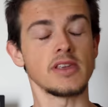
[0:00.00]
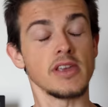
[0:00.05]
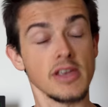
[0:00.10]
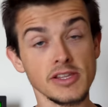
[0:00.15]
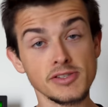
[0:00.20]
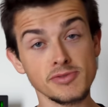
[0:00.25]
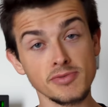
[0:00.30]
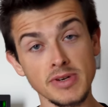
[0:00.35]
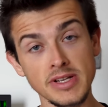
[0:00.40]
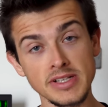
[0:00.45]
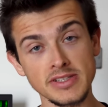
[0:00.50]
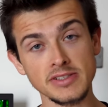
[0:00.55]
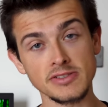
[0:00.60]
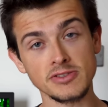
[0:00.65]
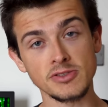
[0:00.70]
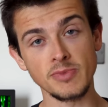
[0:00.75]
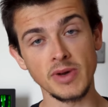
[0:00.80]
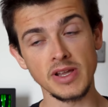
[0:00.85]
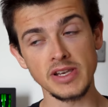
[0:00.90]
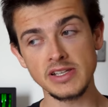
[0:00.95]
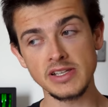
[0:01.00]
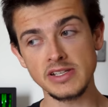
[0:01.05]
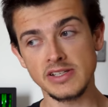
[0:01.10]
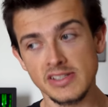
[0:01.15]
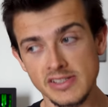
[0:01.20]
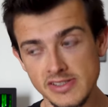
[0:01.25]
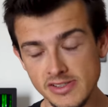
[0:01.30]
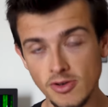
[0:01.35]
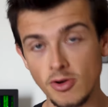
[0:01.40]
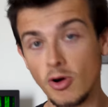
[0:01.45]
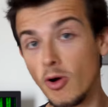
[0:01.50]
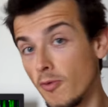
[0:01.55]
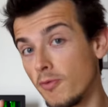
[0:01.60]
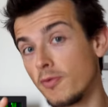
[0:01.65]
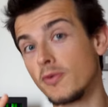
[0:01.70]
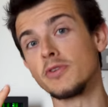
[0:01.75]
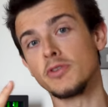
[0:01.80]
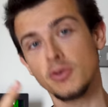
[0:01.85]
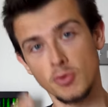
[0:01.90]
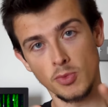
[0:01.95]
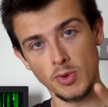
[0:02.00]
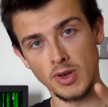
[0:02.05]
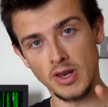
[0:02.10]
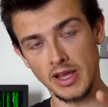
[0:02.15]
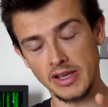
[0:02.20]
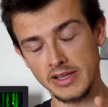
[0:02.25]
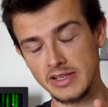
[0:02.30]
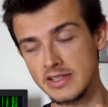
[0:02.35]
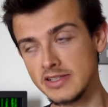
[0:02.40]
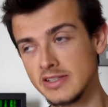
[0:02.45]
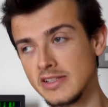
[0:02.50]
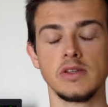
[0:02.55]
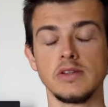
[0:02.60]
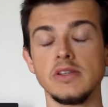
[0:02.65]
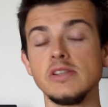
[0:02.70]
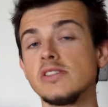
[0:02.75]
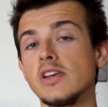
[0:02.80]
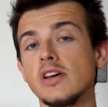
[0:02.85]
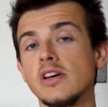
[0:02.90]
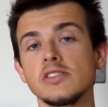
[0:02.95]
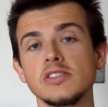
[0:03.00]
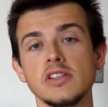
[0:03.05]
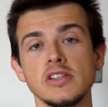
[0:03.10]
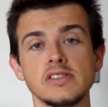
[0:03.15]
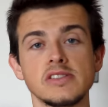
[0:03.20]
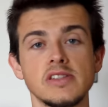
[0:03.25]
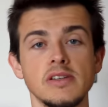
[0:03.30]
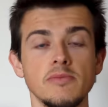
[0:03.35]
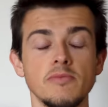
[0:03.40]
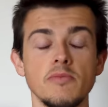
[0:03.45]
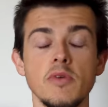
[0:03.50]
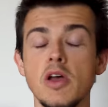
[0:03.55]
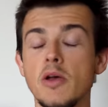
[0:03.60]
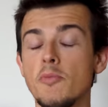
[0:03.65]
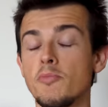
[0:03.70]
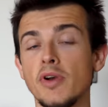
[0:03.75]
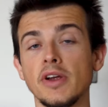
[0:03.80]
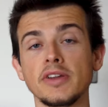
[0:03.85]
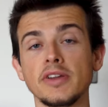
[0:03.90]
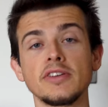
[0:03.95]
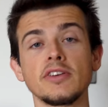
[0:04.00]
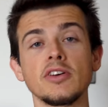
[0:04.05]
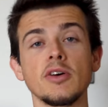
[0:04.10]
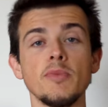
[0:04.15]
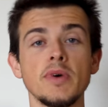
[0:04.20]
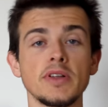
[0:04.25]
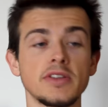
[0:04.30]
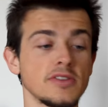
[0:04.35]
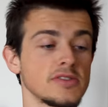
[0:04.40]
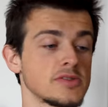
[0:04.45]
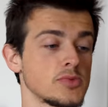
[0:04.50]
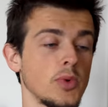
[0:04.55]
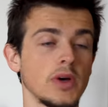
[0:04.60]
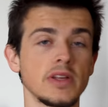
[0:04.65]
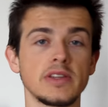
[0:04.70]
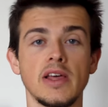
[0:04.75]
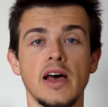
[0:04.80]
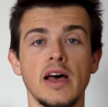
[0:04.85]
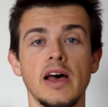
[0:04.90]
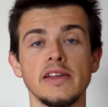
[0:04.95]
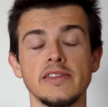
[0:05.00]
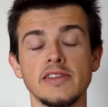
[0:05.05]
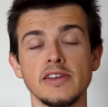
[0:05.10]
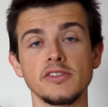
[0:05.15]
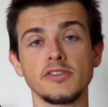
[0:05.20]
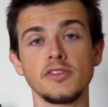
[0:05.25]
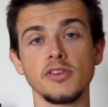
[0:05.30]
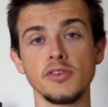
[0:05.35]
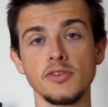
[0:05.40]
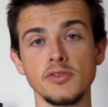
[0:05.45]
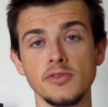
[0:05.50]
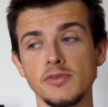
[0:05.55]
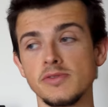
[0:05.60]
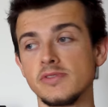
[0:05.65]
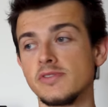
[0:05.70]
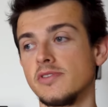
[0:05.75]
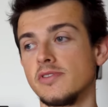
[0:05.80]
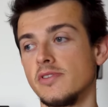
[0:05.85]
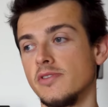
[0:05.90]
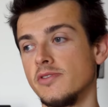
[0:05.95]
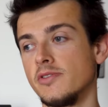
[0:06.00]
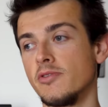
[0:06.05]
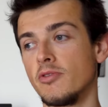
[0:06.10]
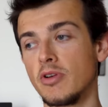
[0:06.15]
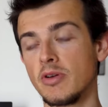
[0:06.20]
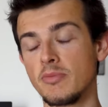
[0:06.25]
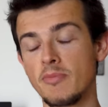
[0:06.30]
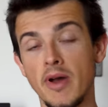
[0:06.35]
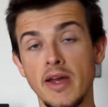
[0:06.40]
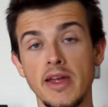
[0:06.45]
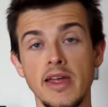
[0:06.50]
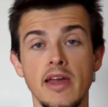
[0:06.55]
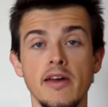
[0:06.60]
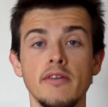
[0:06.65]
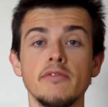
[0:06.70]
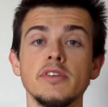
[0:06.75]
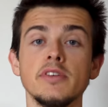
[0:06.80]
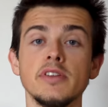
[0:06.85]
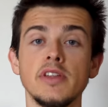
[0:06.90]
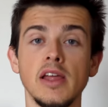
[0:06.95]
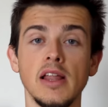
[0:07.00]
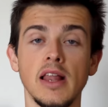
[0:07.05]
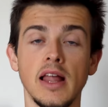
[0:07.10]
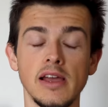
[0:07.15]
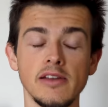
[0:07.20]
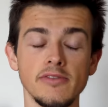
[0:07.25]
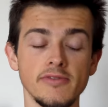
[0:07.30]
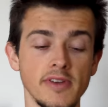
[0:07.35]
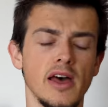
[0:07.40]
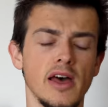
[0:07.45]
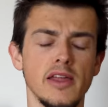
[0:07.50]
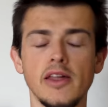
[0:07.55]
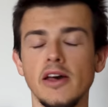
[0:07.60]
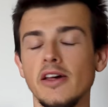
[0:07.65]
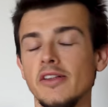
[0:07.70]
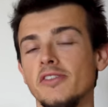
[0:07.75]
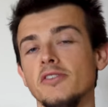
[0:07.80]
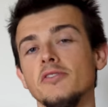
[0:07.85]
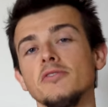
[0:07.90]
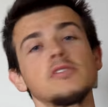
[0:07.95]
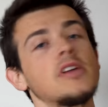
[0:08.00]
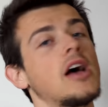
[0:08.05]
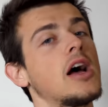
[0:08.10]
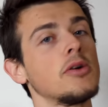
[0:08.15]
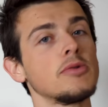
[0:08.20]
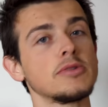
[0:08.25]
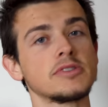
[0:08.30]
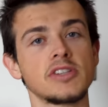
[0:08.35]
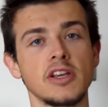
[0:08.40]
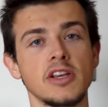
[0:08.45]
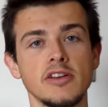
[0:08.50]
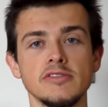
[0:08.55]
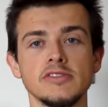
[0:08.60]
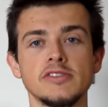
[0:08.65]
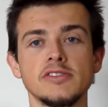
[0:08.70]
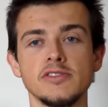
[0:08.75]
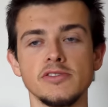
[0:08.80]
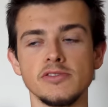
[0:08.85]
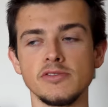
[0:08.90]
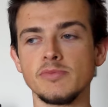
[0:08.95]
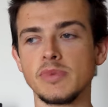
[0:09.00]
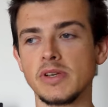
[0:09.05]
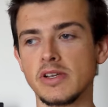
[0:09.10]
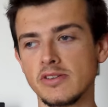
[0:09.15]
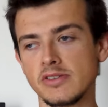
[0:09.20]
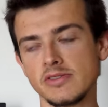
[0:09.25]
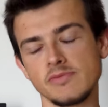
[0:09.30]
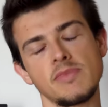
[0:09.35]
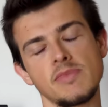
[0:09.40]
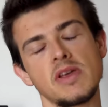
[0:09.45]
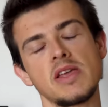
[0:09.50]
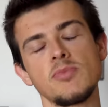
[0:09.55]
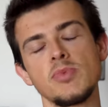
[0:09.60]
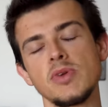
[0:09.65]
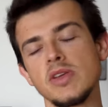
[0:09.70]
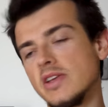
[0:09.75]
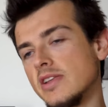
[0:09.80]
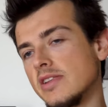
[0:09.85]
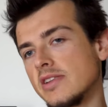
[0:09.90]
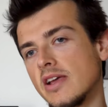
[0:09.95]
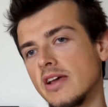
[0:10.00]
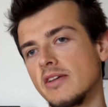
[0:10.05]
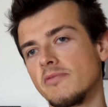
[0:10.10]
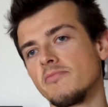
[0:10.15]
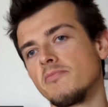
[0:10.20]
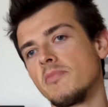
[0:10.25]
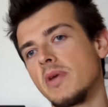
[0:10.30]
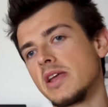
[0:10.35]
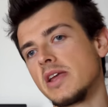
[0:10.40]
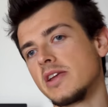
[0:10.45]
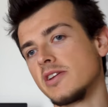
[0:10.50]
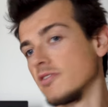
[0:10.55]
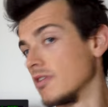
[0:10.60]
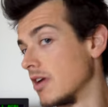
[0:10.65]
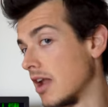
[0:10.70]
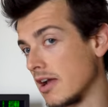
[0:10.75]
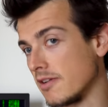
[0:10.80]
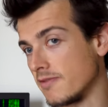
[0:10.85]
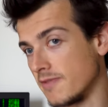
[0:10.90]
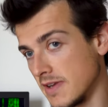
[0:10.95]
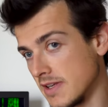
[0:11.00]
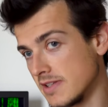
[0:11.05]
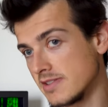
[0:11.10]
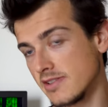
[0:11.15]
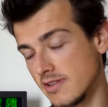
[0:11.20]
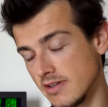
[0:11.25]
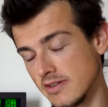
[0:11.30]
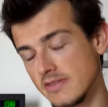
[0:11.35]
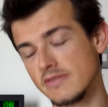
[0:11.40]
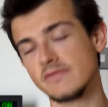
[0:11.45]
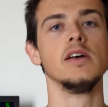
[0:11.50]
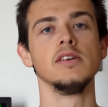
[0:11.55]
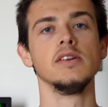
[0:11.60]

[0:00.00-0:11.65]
It's related to money, so hopefully you will like it. These are just some practical methods what I tend to use during my everyday life, and I thought I will share it to you because maybe it can make your life easier.